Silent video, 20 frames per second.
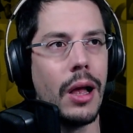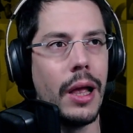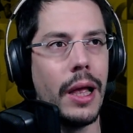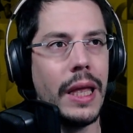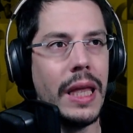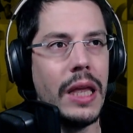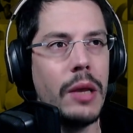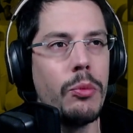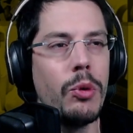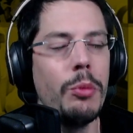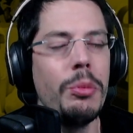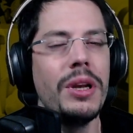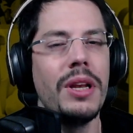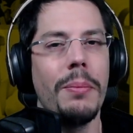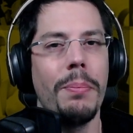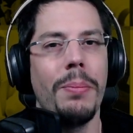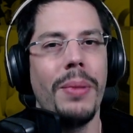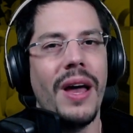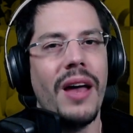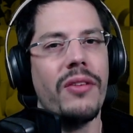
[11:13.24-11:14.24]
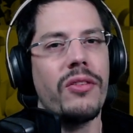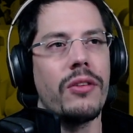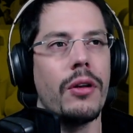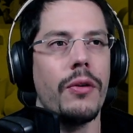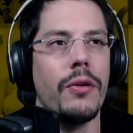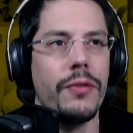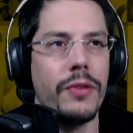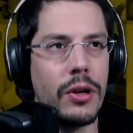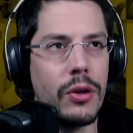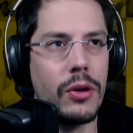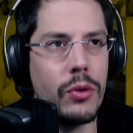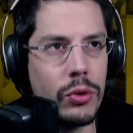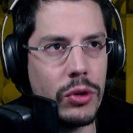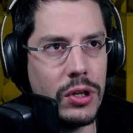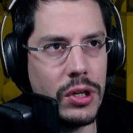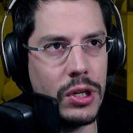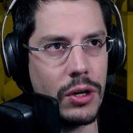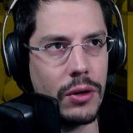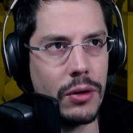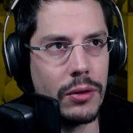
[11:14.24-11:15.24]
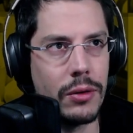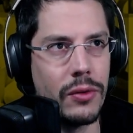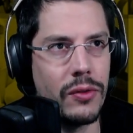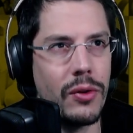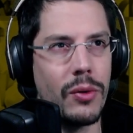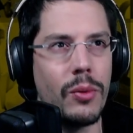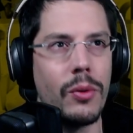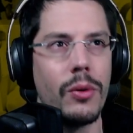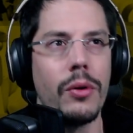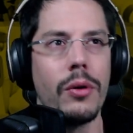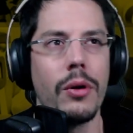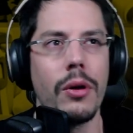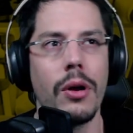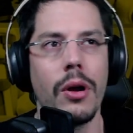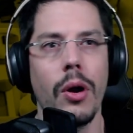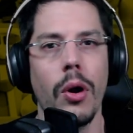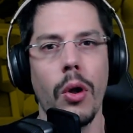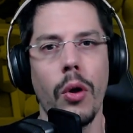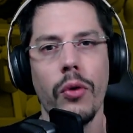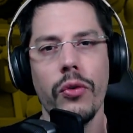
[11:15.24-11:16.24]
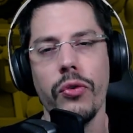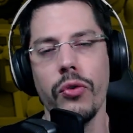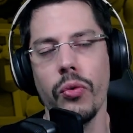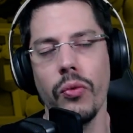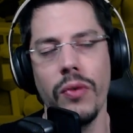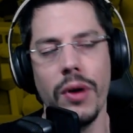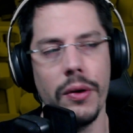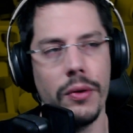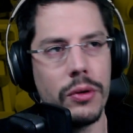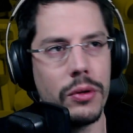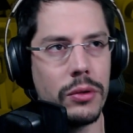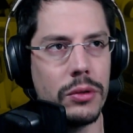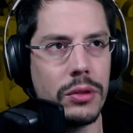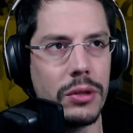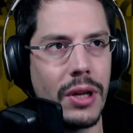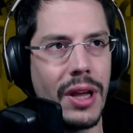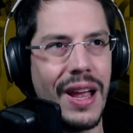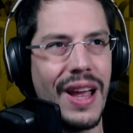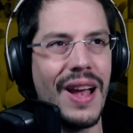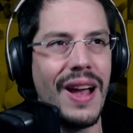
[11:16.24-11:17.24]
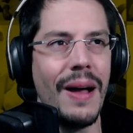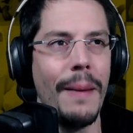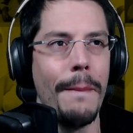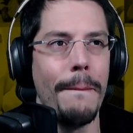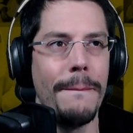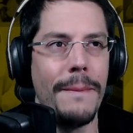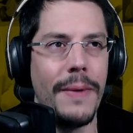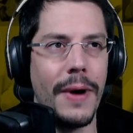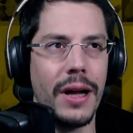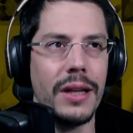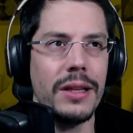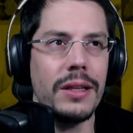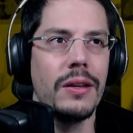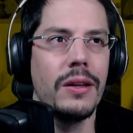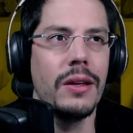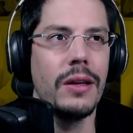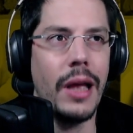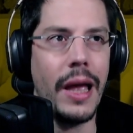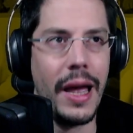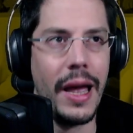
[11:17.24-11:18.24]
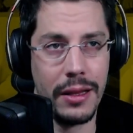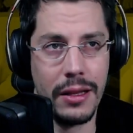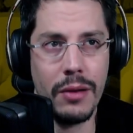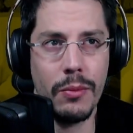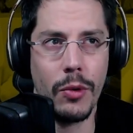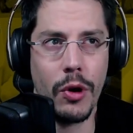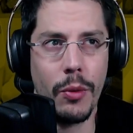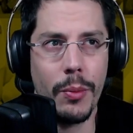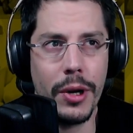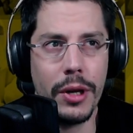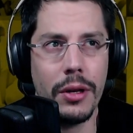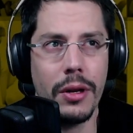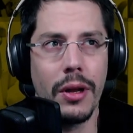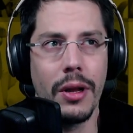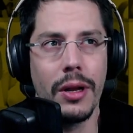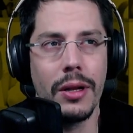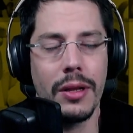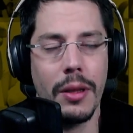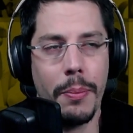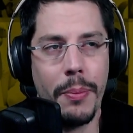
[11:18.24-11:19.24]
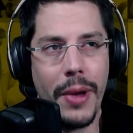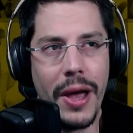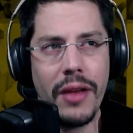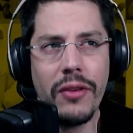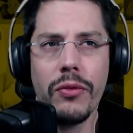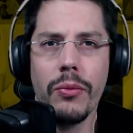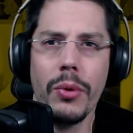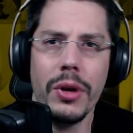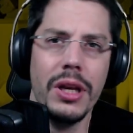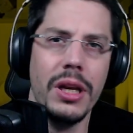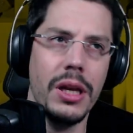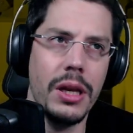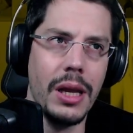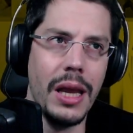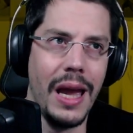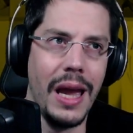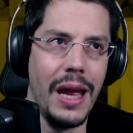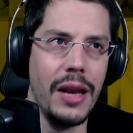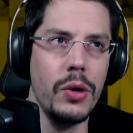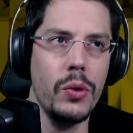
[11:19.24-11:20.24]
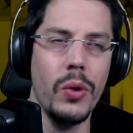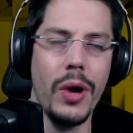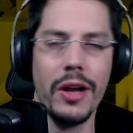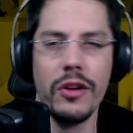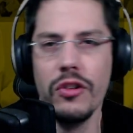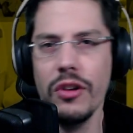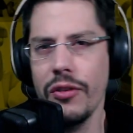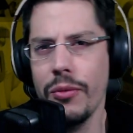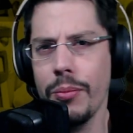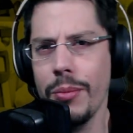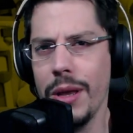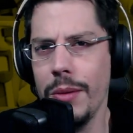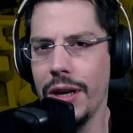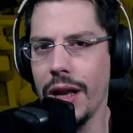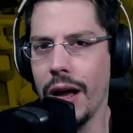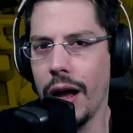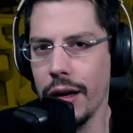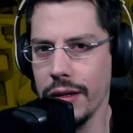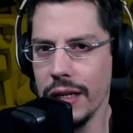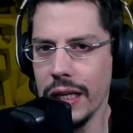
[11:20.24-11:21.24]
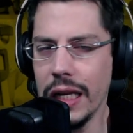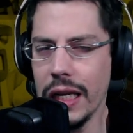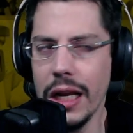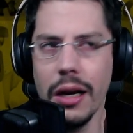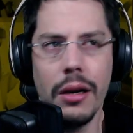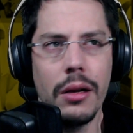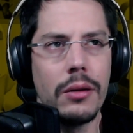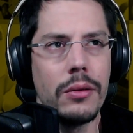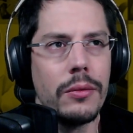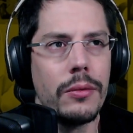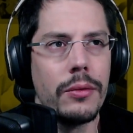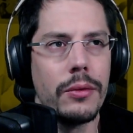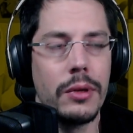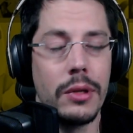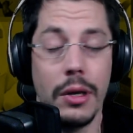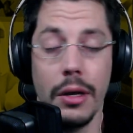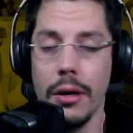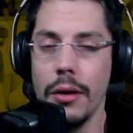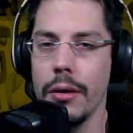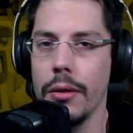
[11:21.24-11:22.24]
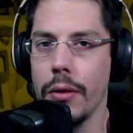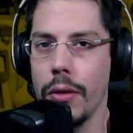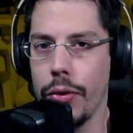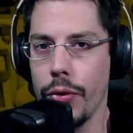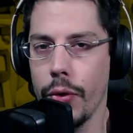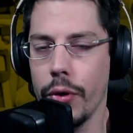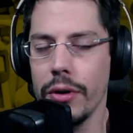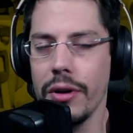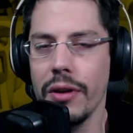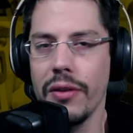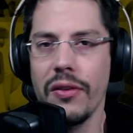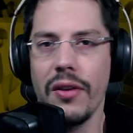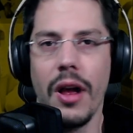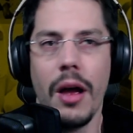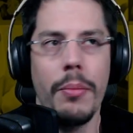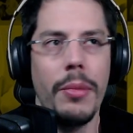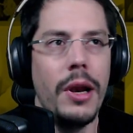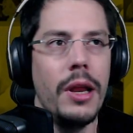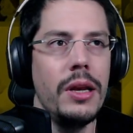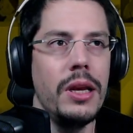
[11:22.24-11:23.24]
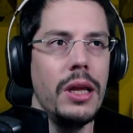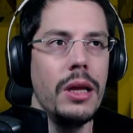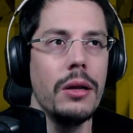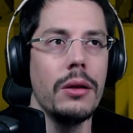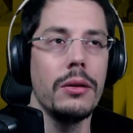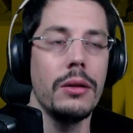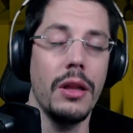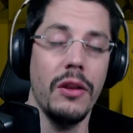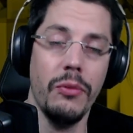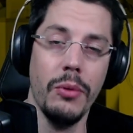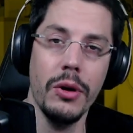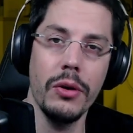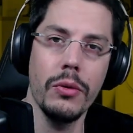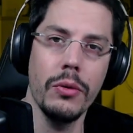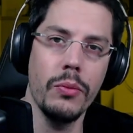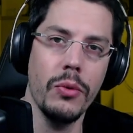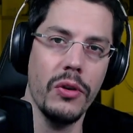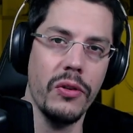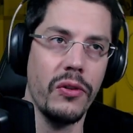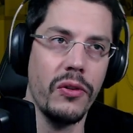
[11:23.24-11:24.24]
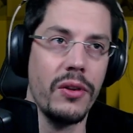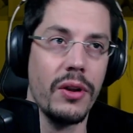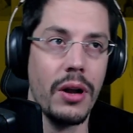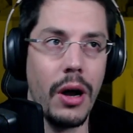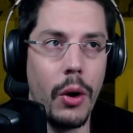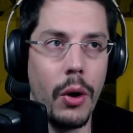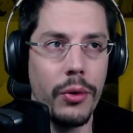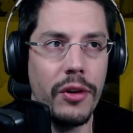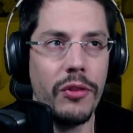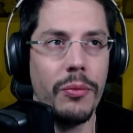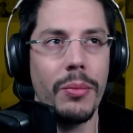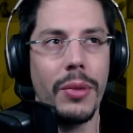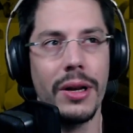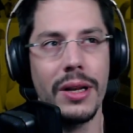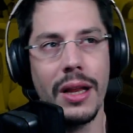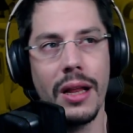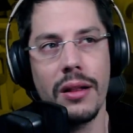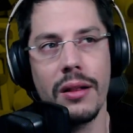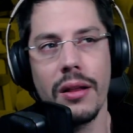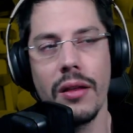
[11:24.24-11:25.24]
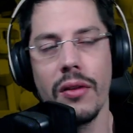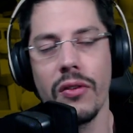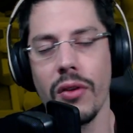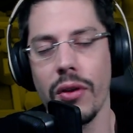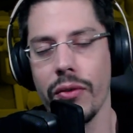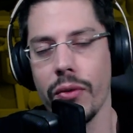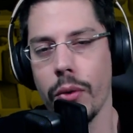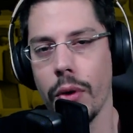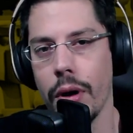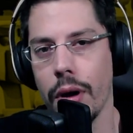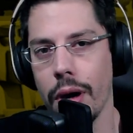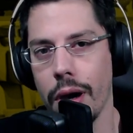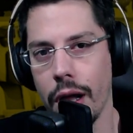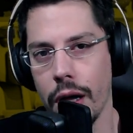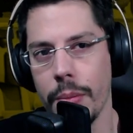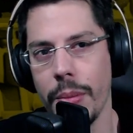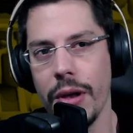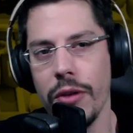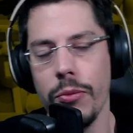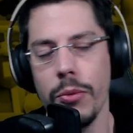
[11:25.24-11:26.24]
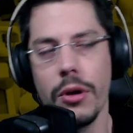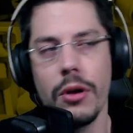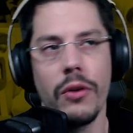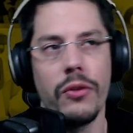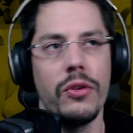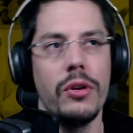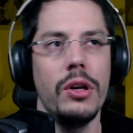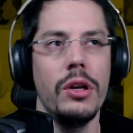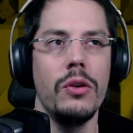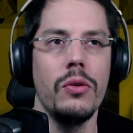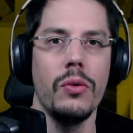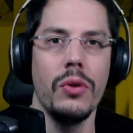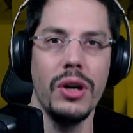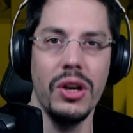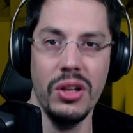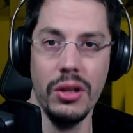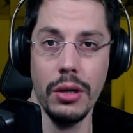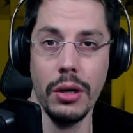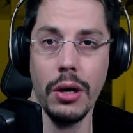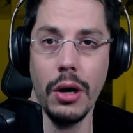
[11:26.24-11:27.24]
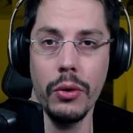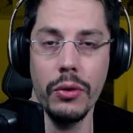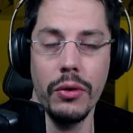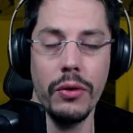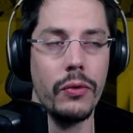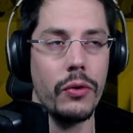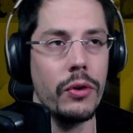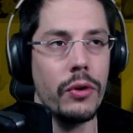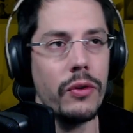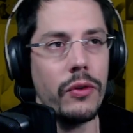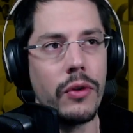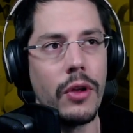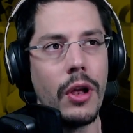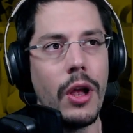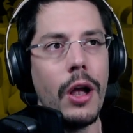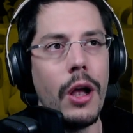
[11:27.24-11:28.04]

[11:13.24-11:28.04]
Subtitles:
He will be the best of the good tier. So close to very good. But at the moment, the best what he can do actually is maybe the anti-heal, the 3rd star ability. That's very good versus the counters, but that is also luck-based because you need to hit the counters first.